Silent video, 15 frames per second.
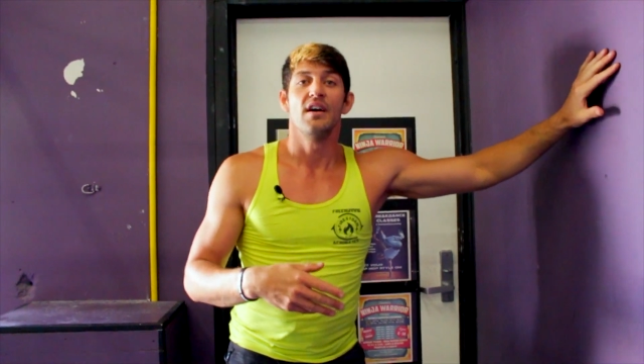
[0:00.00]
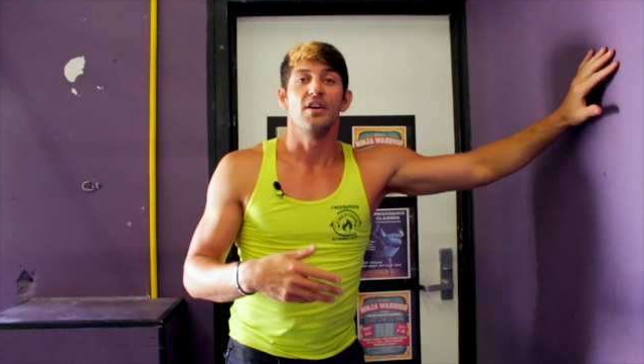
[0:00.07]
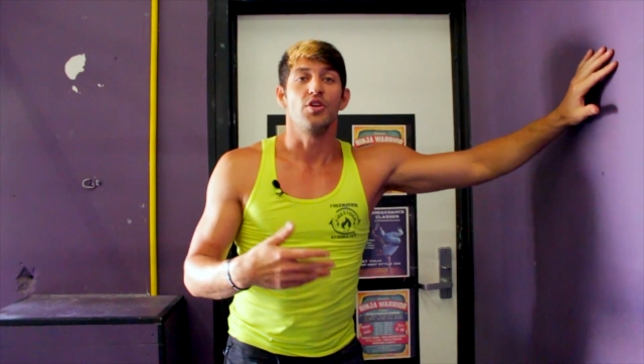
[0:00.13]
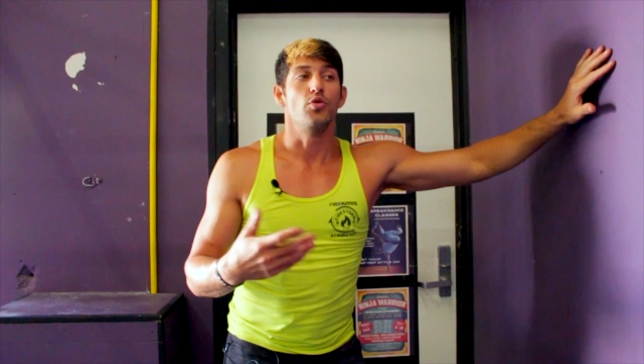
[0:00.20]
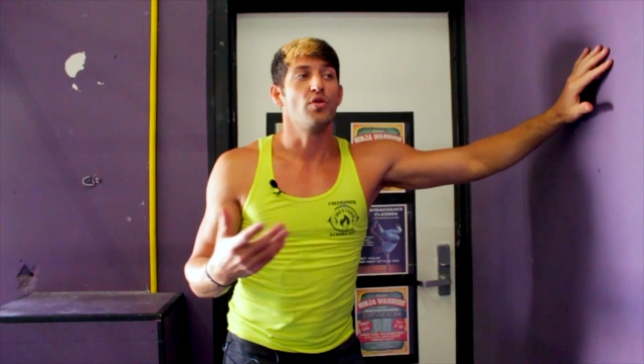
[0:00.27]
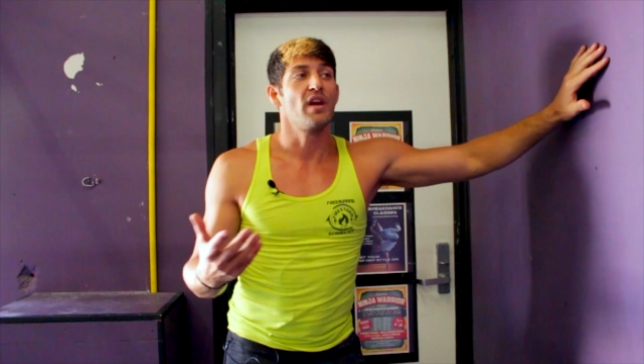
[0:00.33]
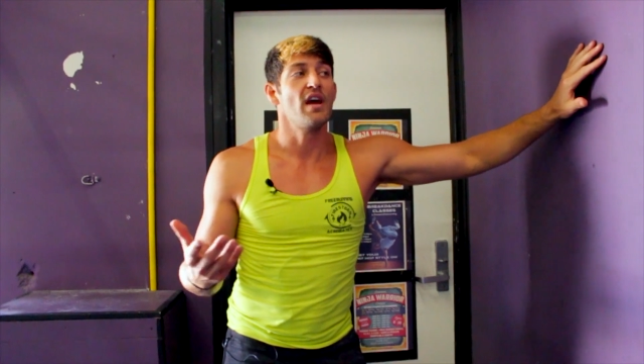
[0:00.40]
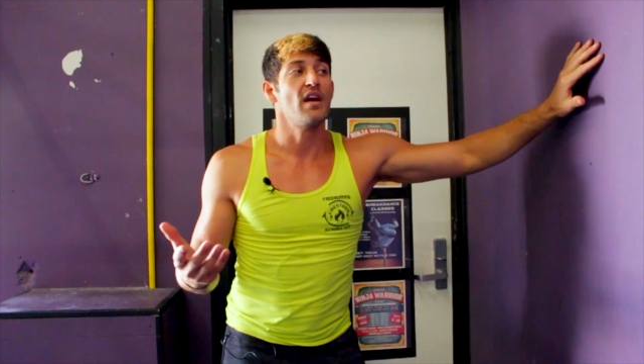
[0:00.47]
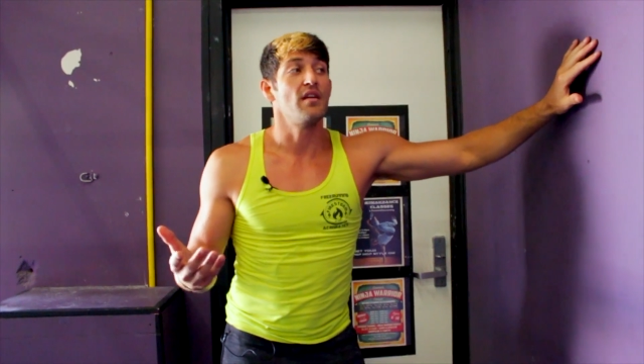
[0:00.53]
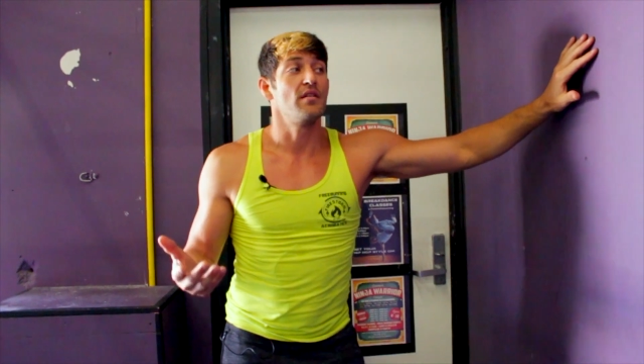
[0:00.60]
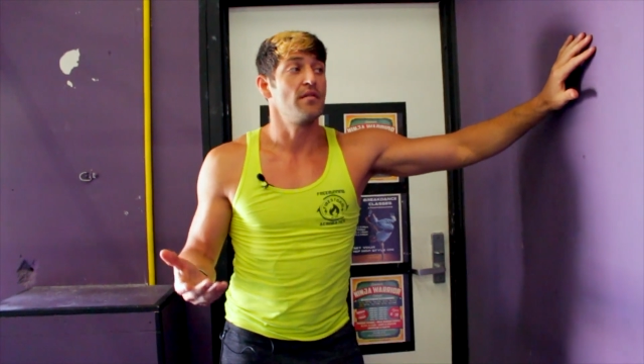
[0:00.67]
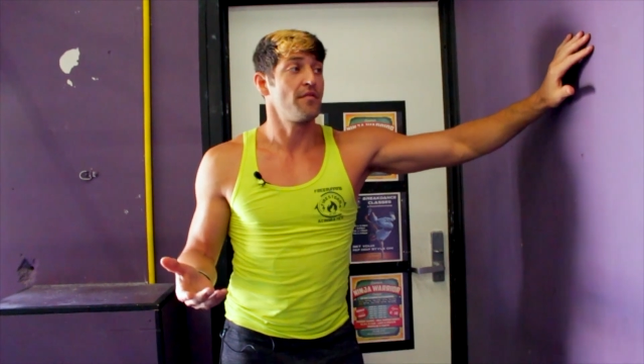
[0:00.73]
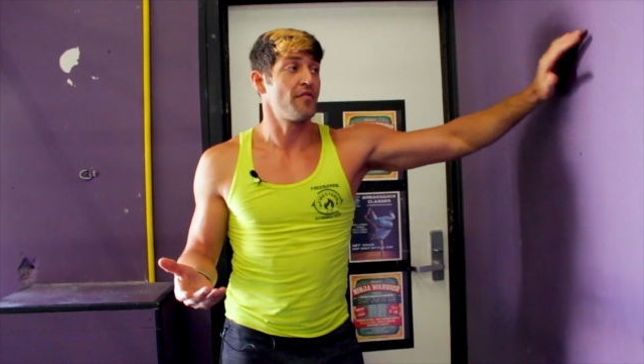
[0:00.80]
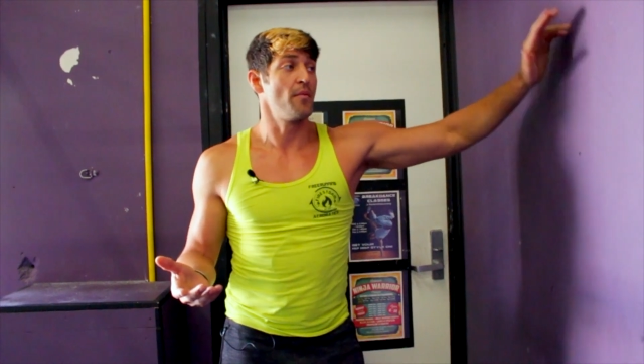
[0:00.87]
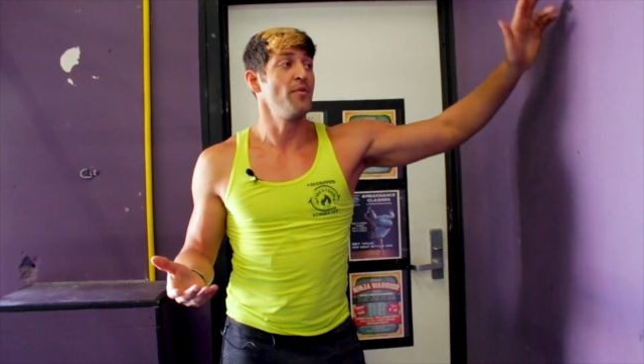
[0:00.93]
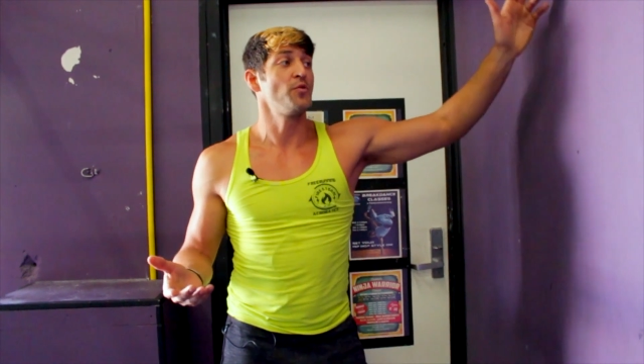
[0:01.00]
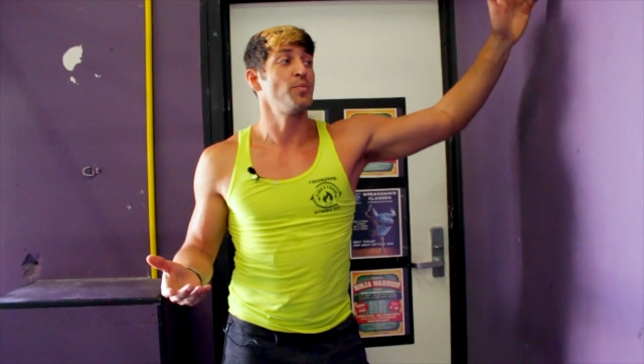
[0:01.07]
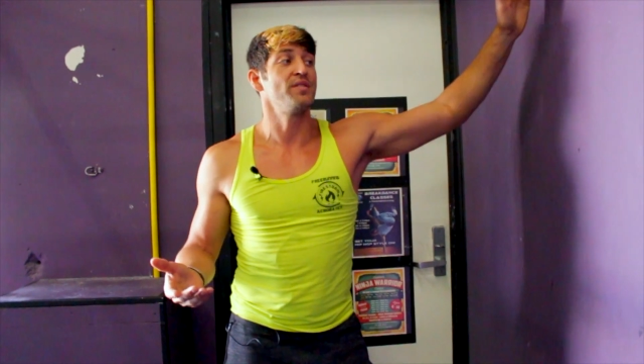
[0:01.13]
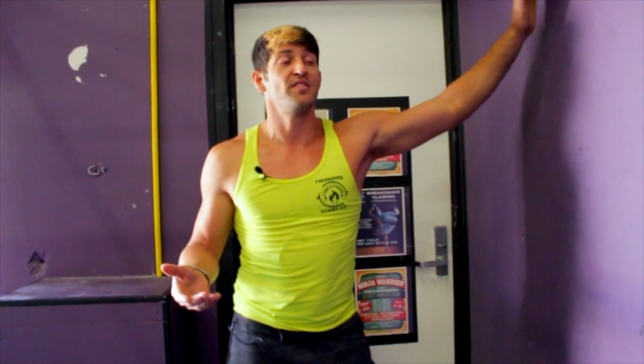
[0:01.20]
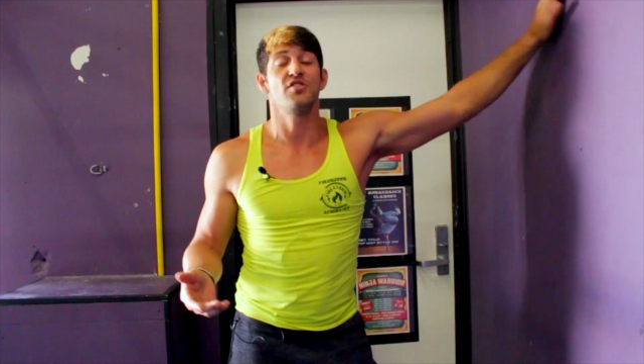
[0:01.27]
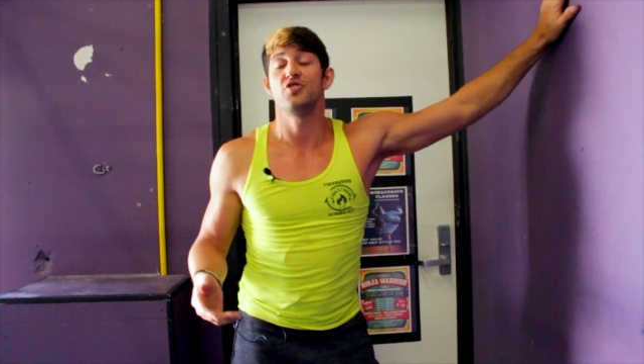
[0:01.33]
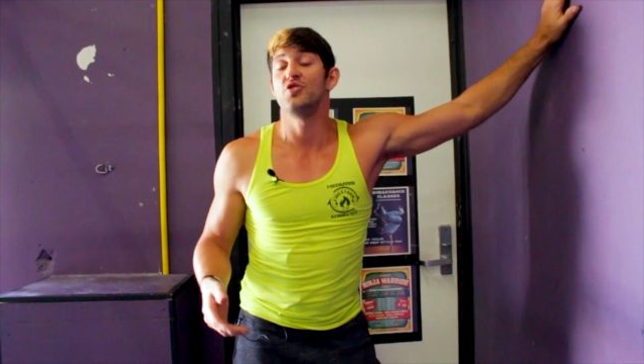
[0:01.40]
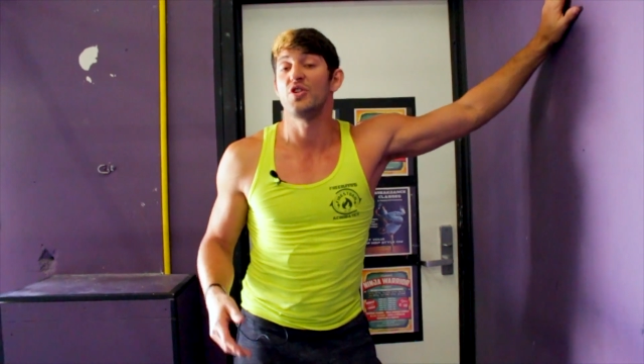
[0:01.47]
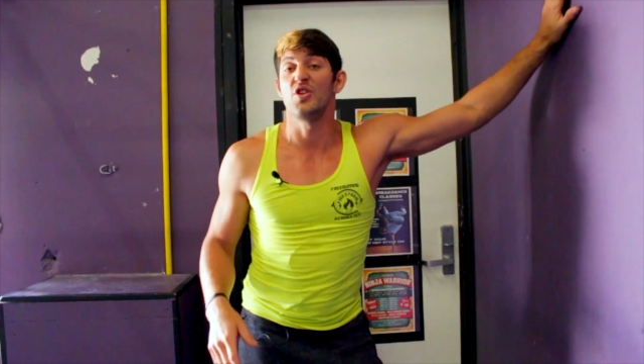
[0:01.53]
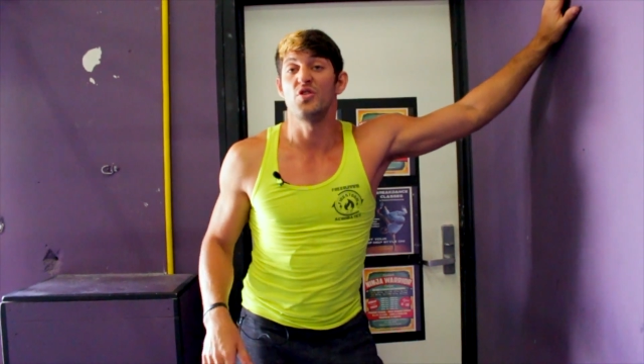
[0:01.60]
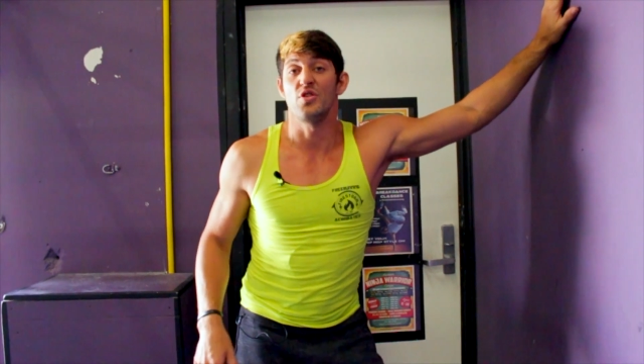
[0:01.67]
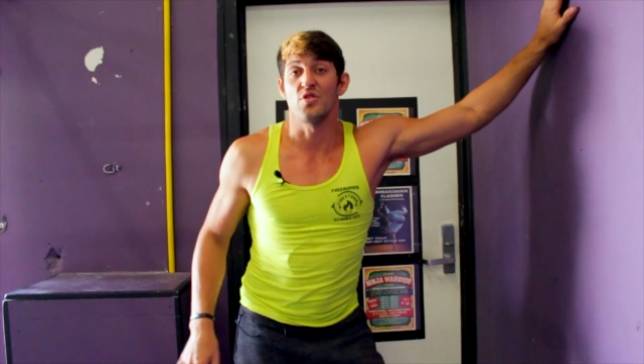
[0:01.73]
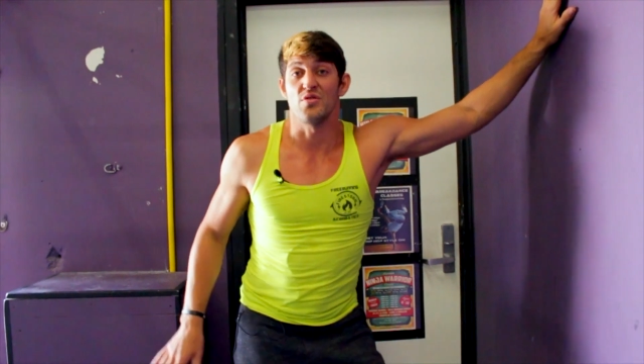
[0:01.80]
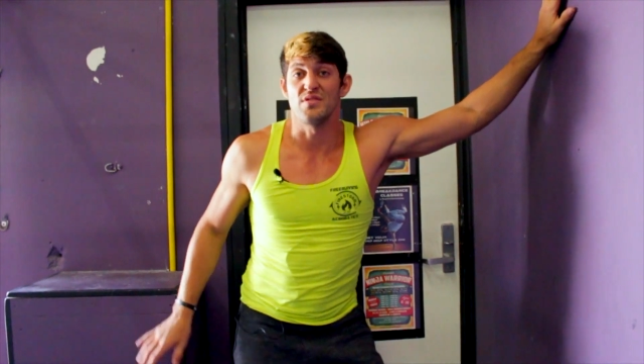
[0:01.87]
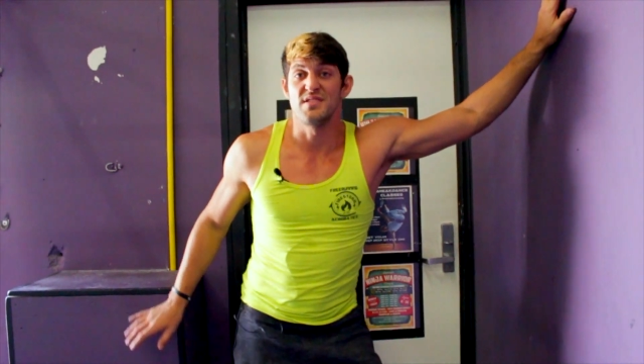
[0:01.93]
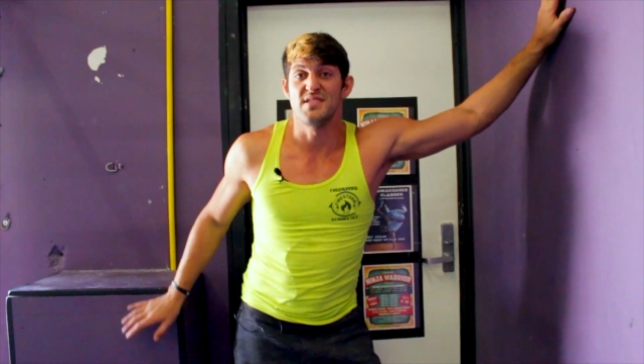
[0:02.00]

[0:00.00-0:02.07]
You can, from this position, you can do your